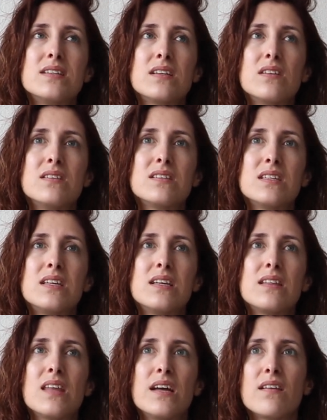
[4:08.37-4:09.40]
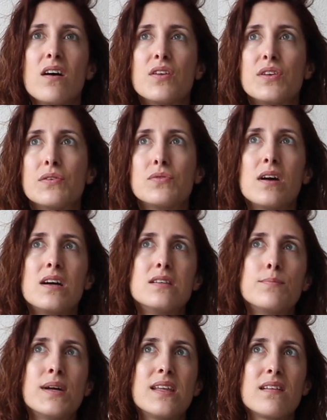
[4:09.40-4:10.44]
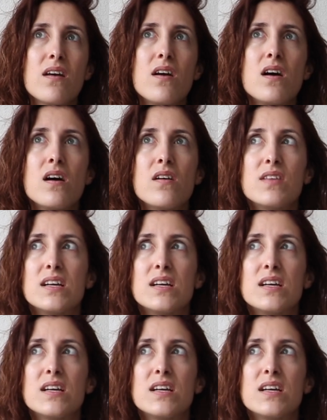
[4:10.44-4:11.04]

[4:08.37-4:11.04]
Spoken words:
is gonna think that her daughter is mad at her,